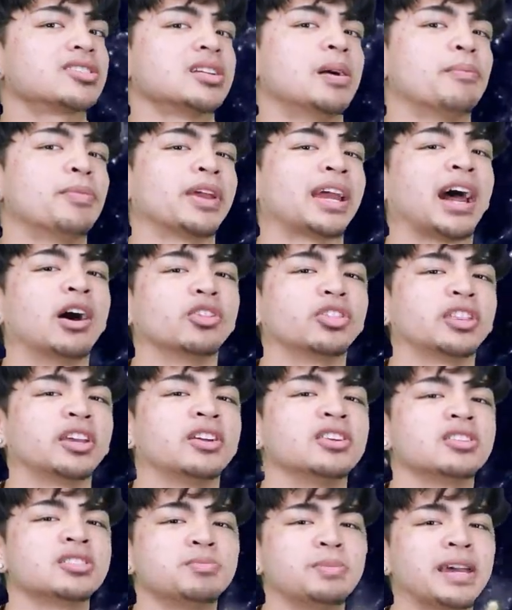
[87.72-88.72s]
is something out
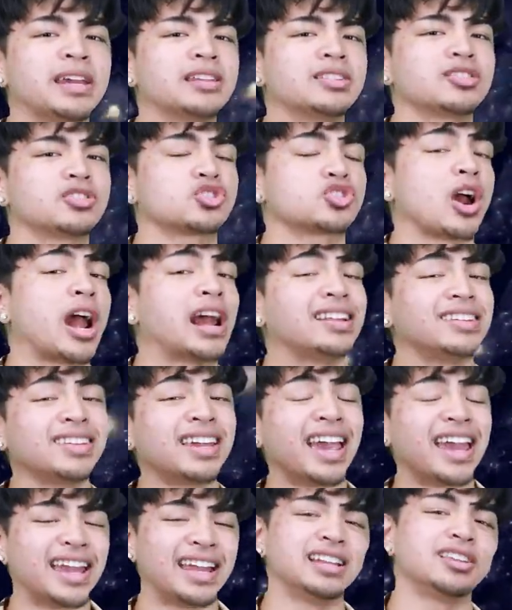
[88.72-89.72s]
there in space trying to
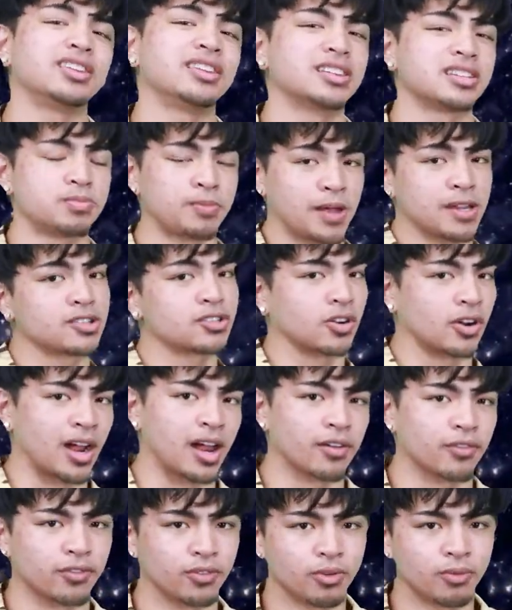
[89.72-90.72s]
get into the
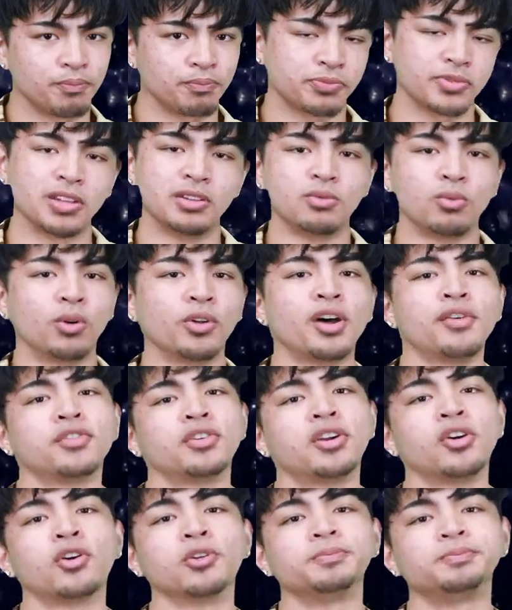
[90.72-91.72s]
spacecraft. We'll
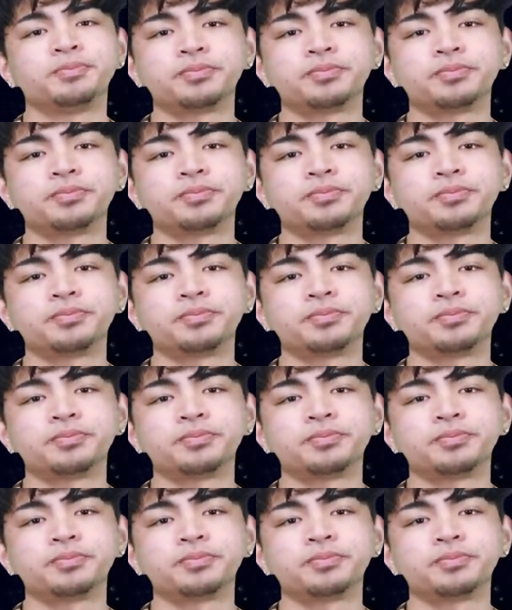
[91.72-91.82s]
never know.